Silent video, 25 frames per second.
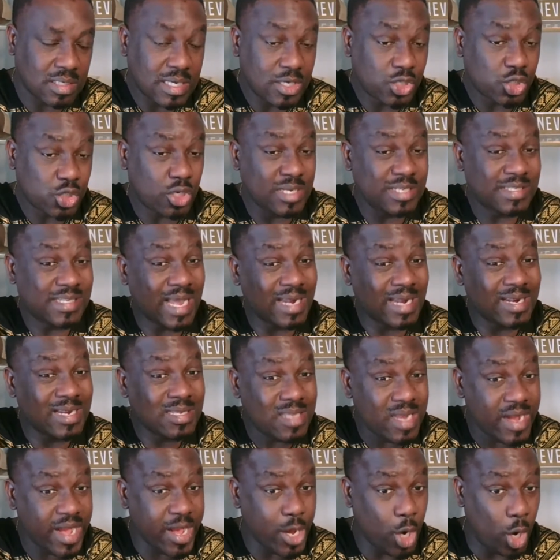So these are the
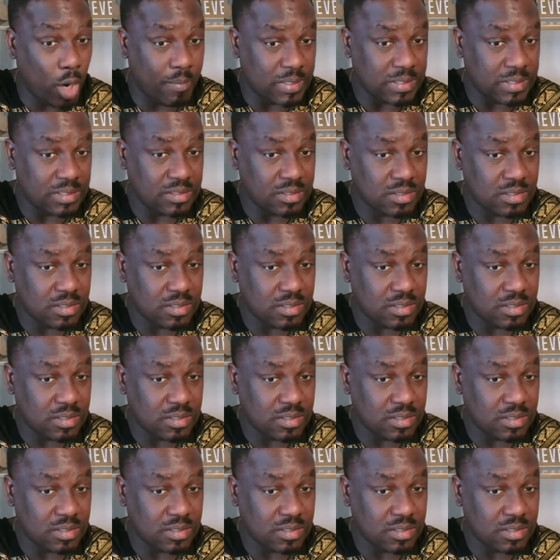three hormones